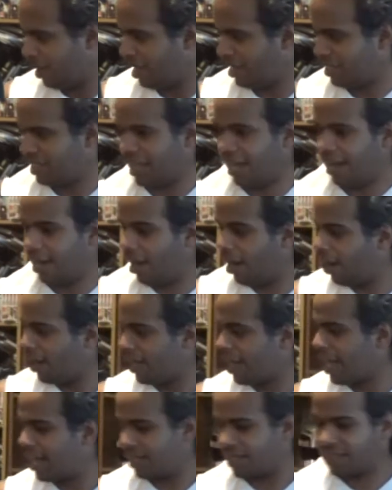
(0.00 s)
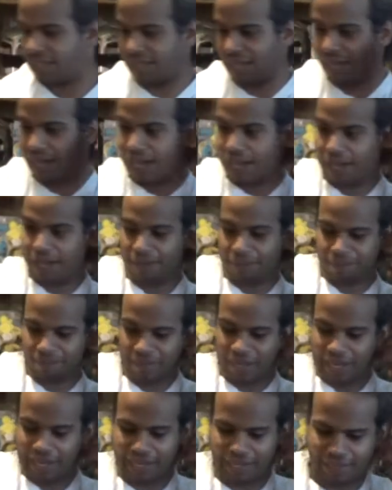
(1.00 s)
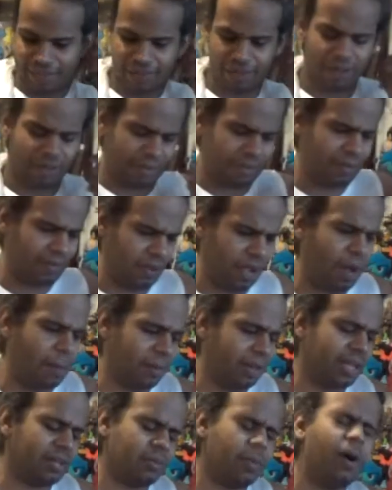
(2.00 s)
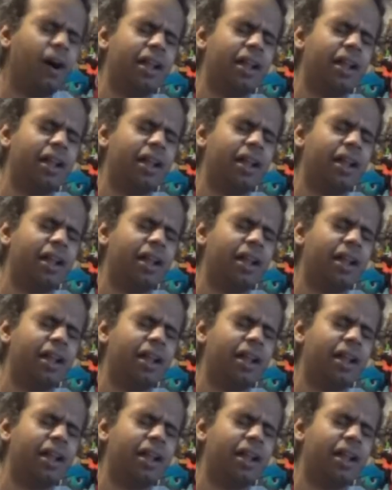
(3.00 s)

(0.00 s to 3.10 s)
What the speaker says: where they said, yes, they're like, a couple things.